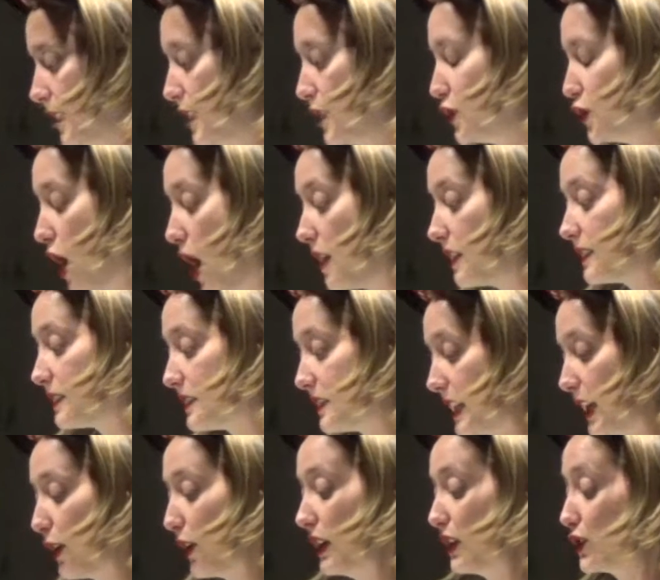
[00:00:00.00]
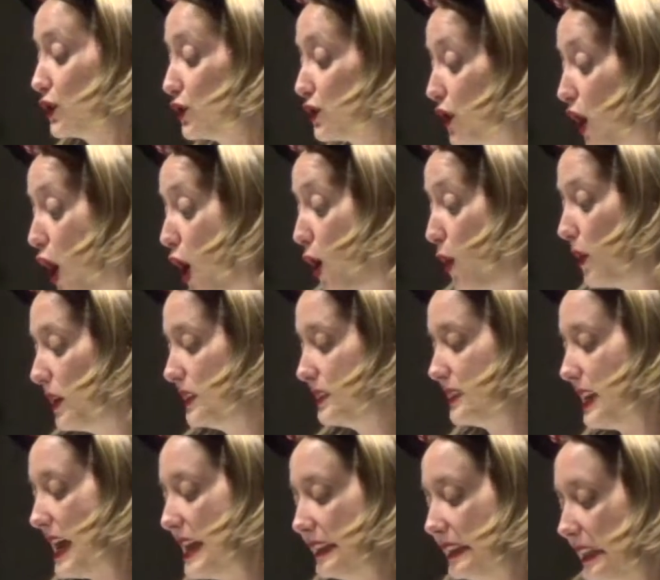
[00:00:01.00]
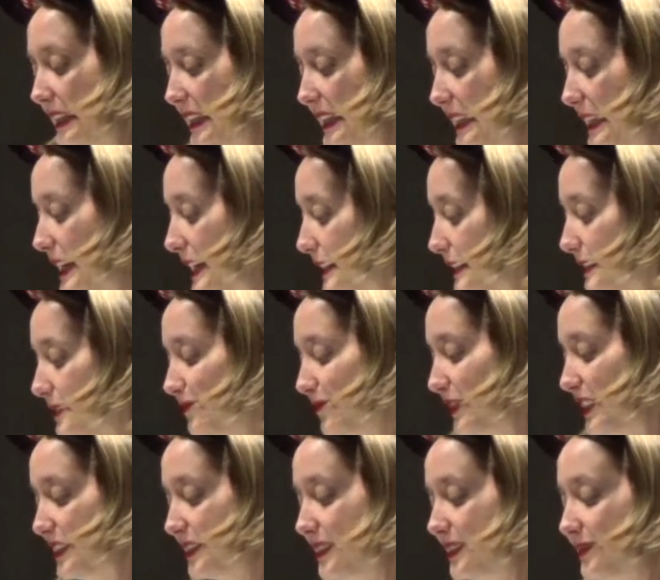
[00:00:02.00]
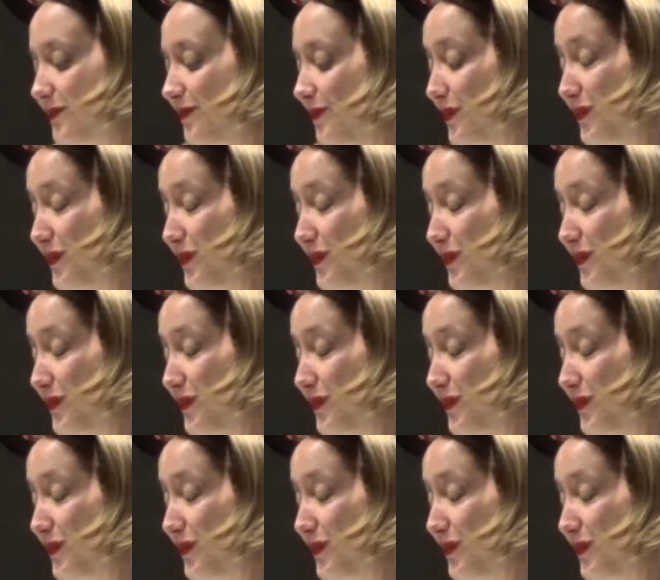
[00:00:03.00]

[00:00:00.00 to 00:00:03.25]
John is staring so intently at this